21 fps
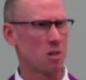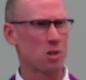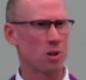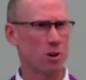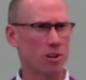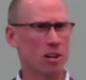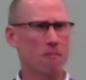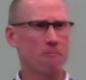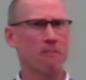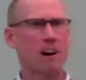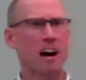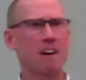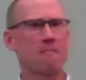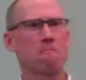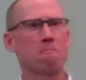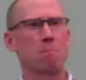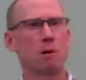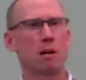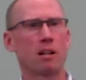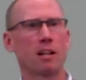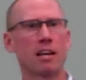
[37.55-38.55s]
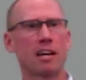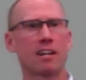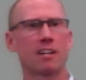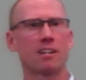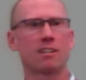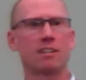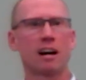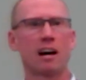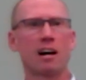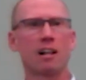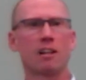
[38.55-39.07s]
$35
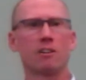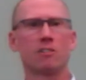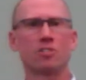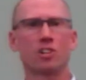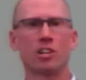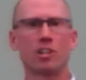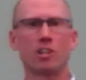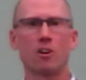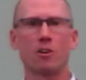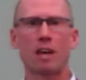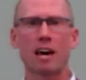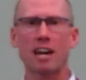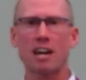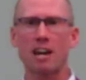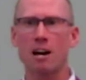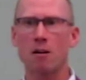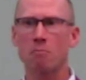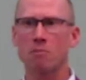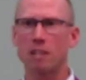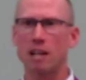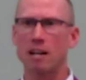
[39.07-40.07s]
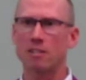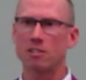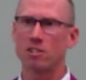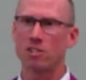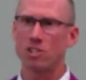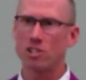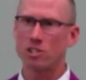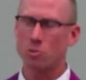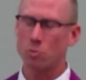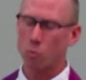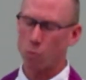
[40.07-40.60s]
billion a year, that comes out to
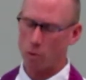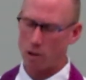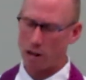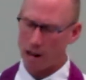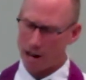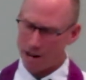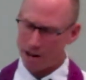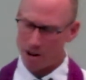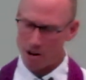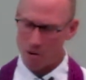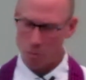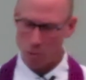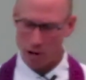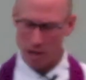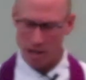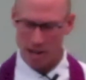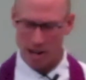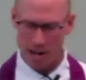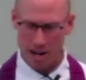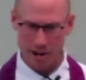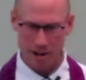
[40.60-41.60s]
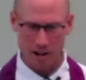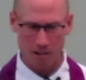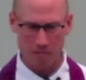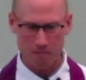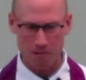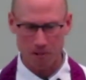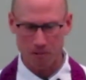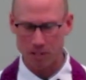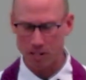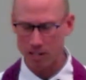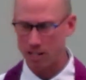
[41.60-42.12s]
just under
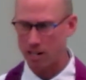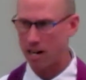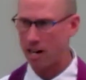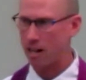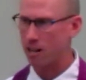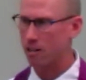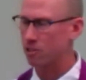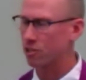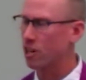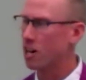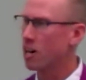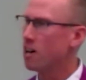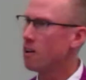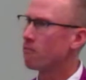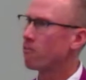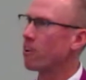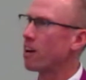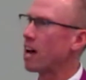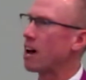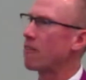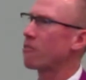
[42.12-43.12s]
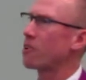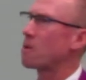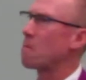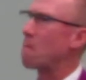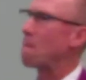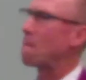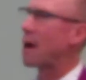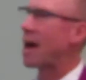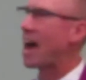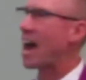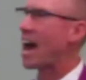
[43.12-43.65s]
$150 for every
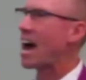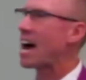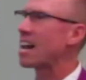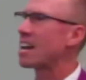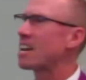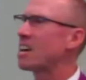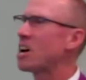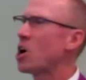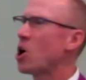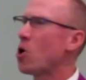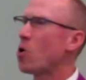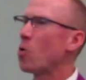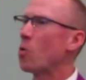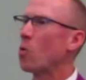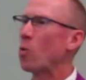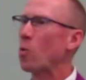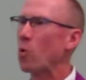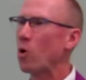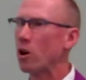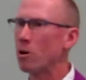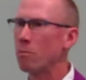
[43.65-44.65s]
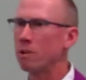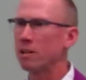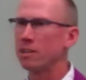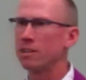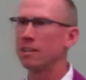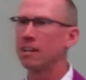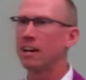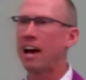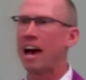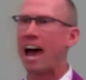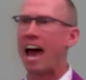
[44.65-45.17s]
man,
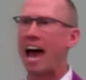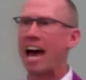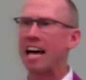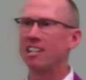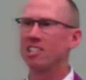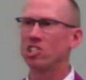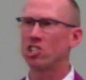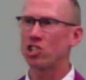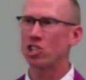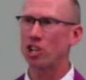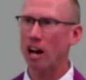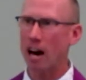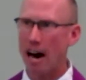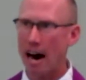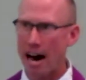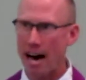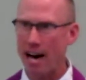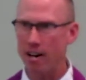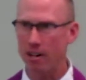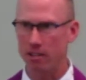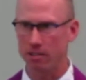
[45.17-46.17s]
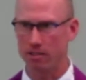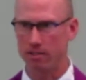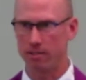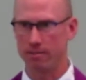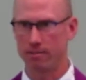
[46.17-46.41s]
woman, and child.